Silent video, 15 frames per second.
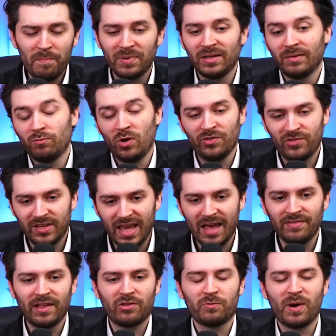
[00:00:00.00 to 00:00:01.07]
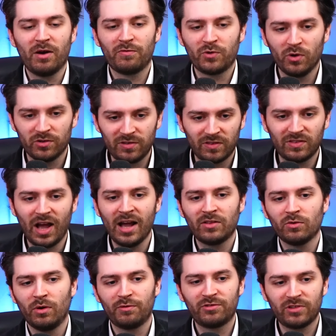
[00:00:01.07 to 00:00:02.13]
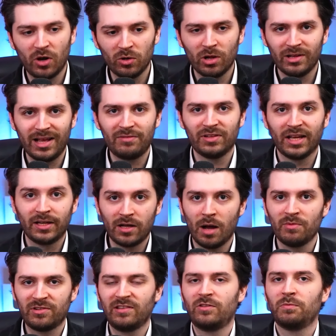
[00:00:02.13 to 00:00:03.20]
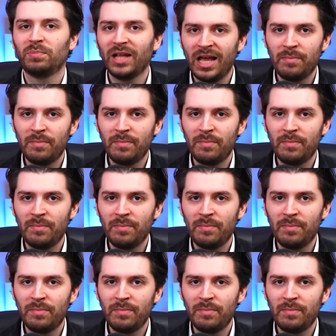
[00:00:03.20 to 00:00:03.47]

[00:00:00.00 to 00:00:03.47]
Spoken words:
And once again, that's where of course the title of Solo Leveling comes into play,